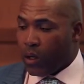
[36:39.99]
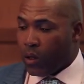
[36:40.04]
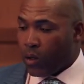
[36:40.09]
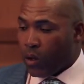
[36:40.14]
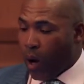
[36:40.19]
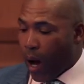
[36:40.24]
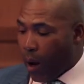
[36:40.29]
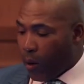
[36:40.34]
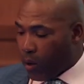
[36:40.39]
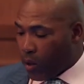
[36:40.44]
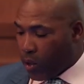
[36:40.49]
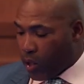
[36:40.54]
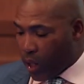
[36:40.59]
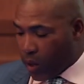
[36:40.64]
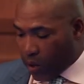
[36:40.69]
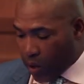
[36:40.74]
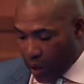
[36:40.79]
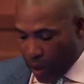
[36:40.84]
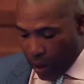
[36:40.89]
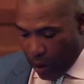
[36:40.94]
So I was
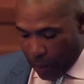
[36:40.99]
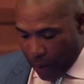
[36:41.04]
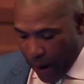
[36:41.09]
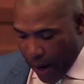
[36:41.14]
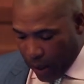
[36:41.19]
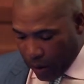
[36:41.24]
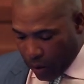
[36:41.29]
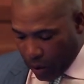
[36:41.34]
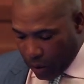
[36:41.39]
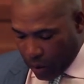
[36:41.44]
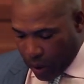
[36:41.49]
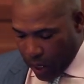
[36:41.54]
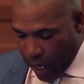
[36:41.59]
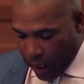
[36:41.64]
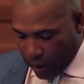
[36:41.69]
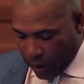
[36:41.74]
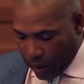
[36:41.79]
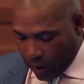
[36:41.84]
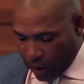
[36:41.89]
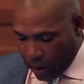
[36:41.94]
just in El Paso,
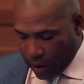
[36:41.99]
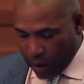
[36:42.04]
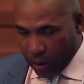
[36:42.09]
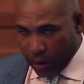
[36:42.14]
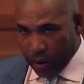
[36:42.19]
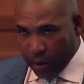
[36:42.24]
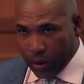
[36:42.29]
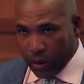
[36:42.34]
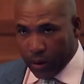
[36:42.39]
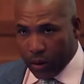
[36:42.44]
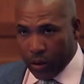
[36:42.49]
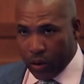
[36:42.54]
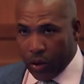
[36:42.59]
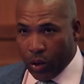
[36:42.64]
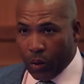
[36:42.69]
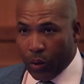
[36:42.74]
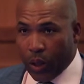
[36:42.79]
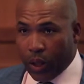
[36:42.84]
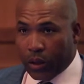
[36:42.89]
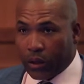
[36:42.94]
Texas,
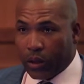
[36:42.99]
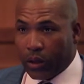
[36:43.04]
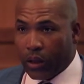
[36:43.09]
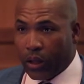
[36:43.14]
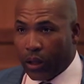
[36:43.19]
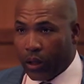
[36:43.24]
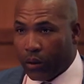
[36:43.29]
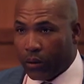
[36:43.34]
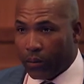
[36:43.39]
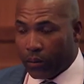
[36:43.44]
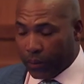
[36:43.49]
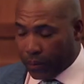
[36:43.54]
two weeks ago.